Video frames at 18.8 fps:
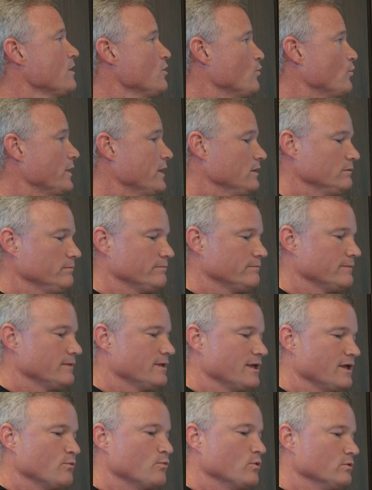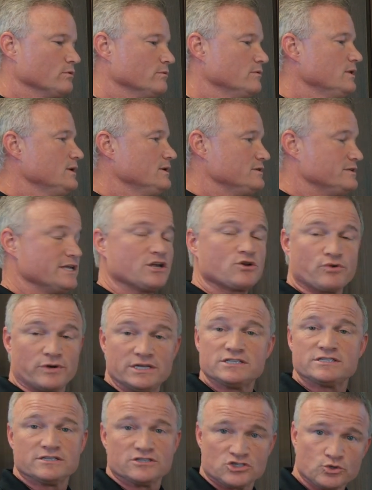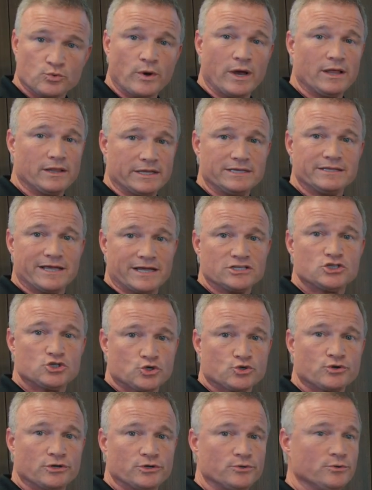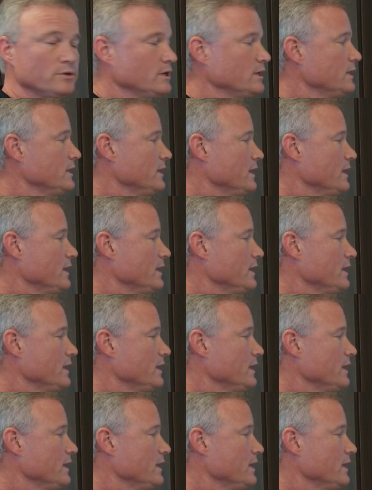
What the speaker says: Well, it will decrease the swelling, that's true,